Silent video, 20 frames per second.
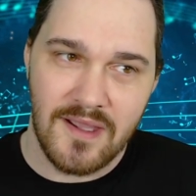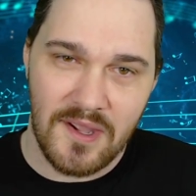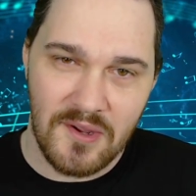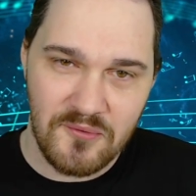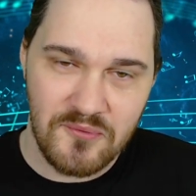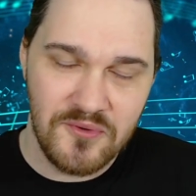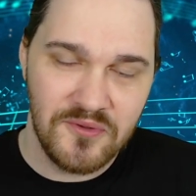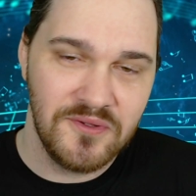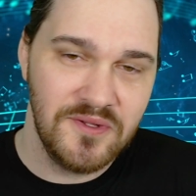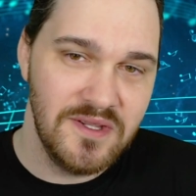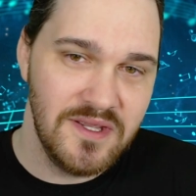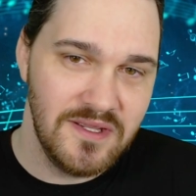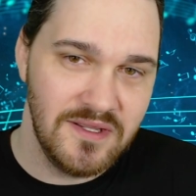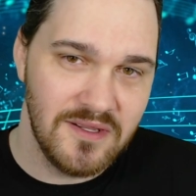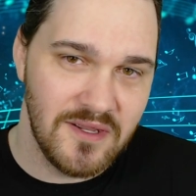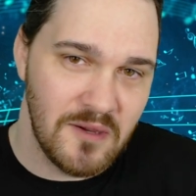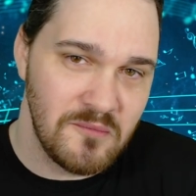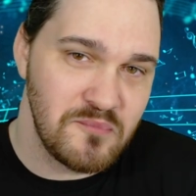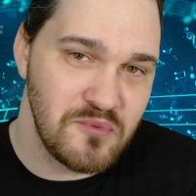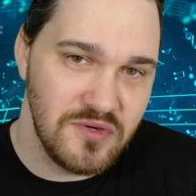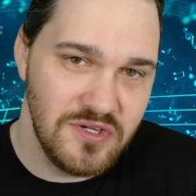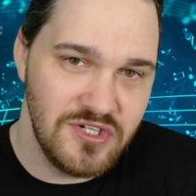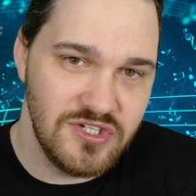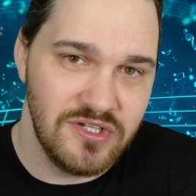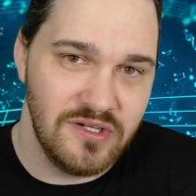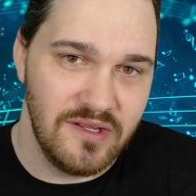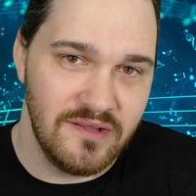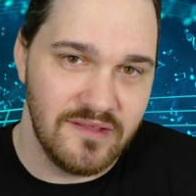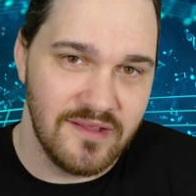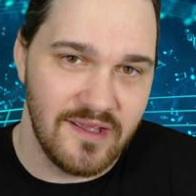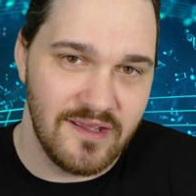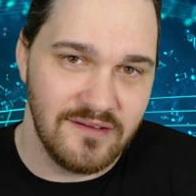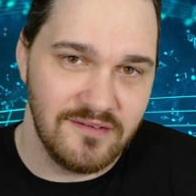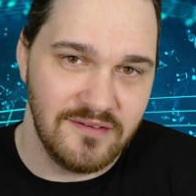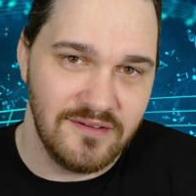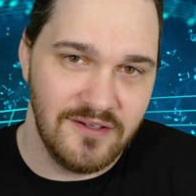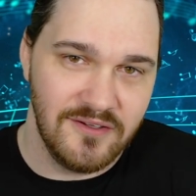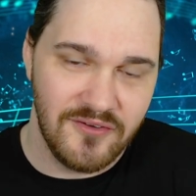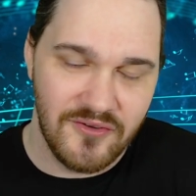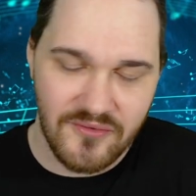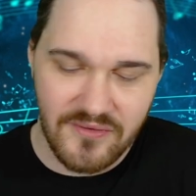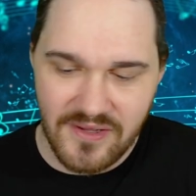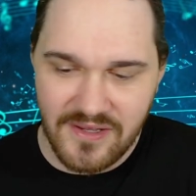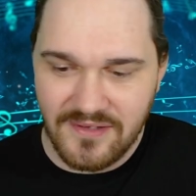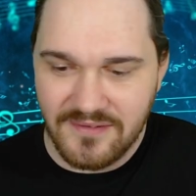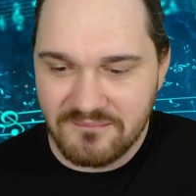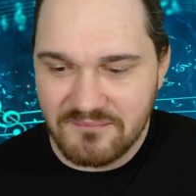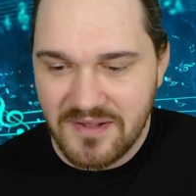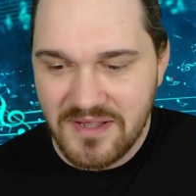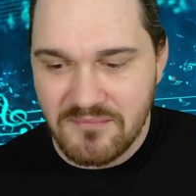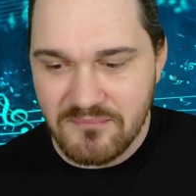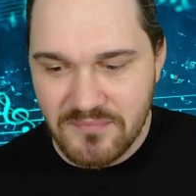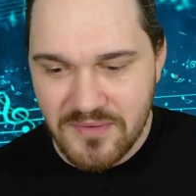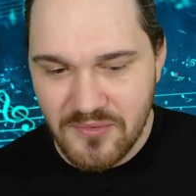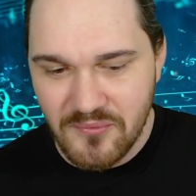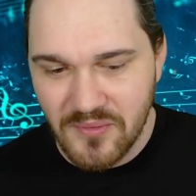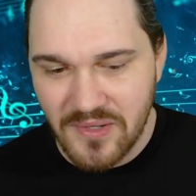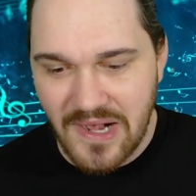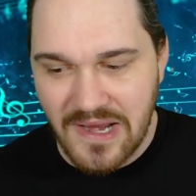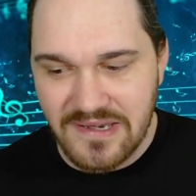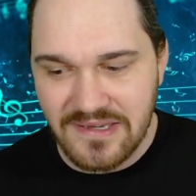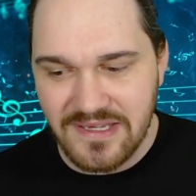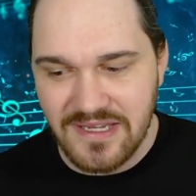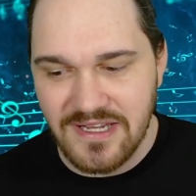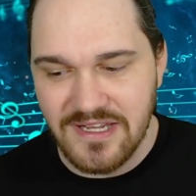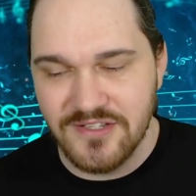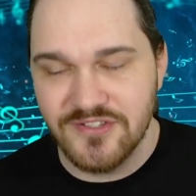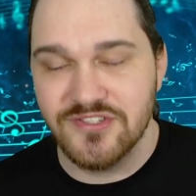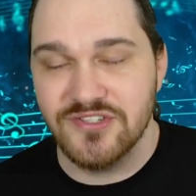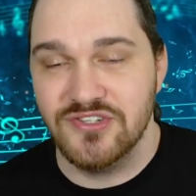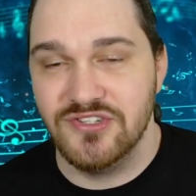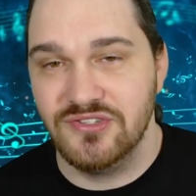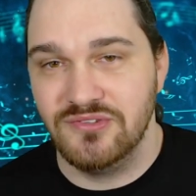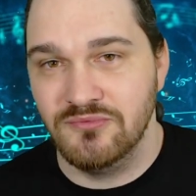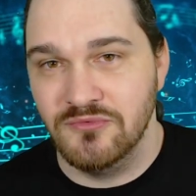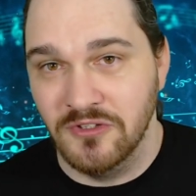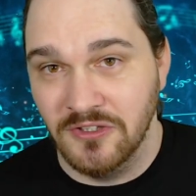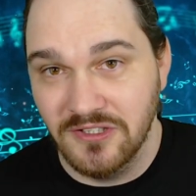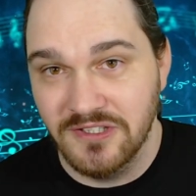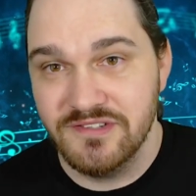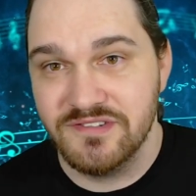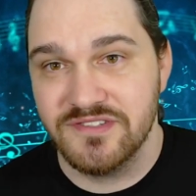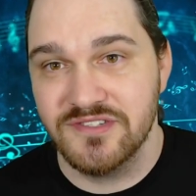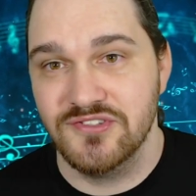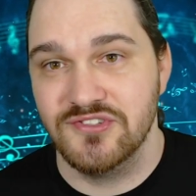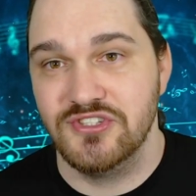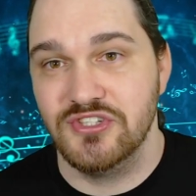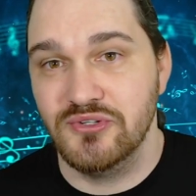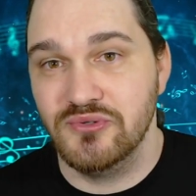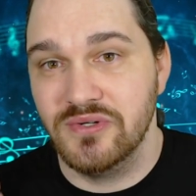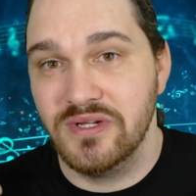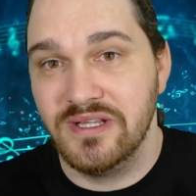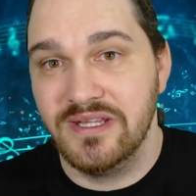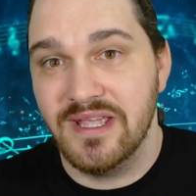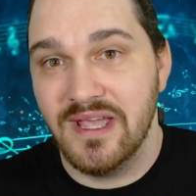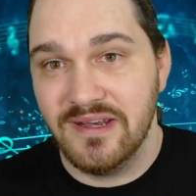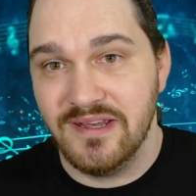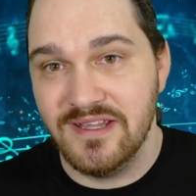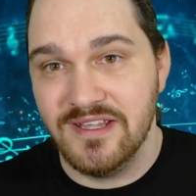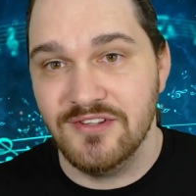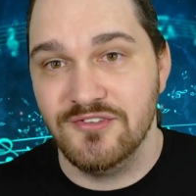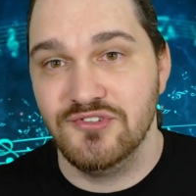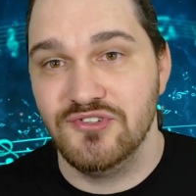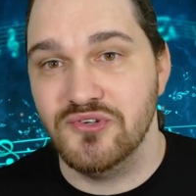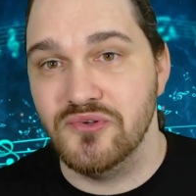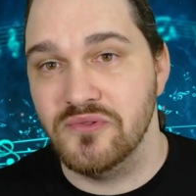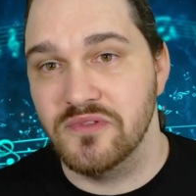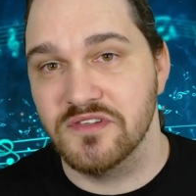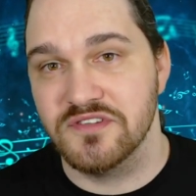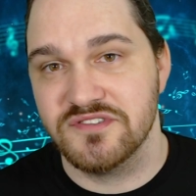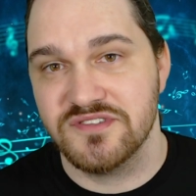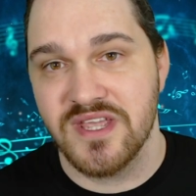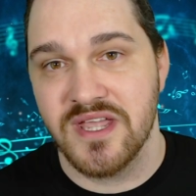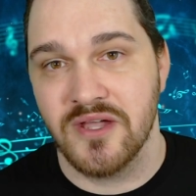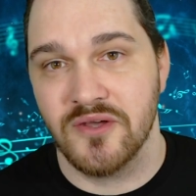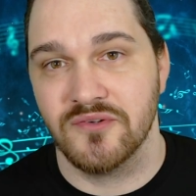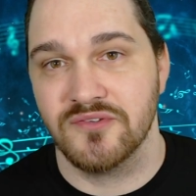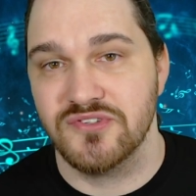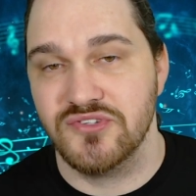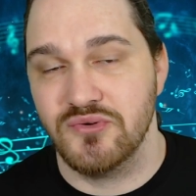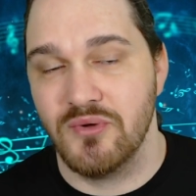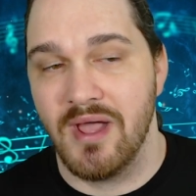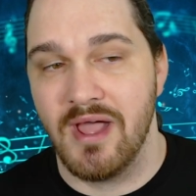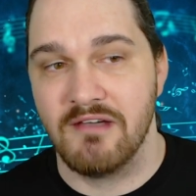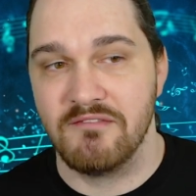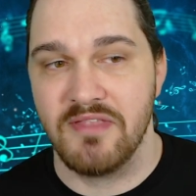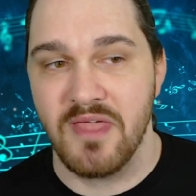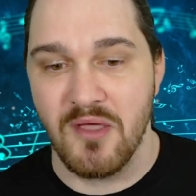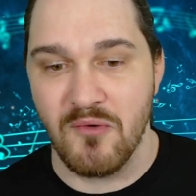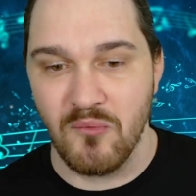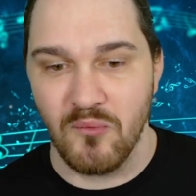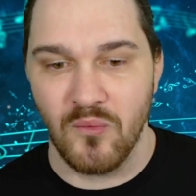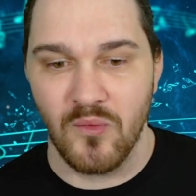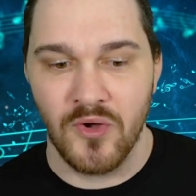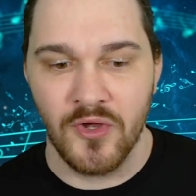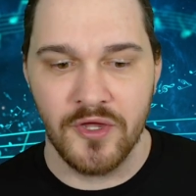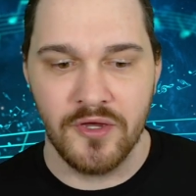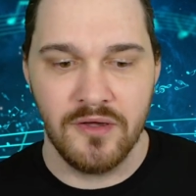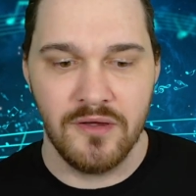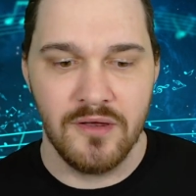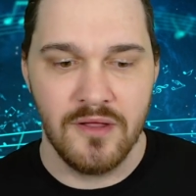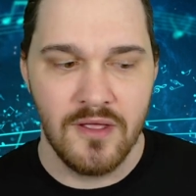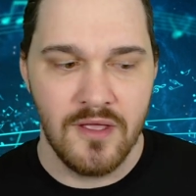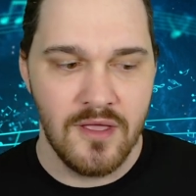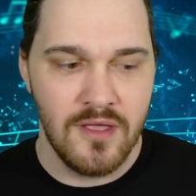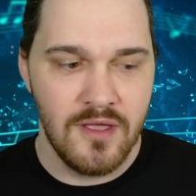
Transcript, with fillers: I really appreciate that, you know, and it might be what I need to listen to to get into the sound, to have that one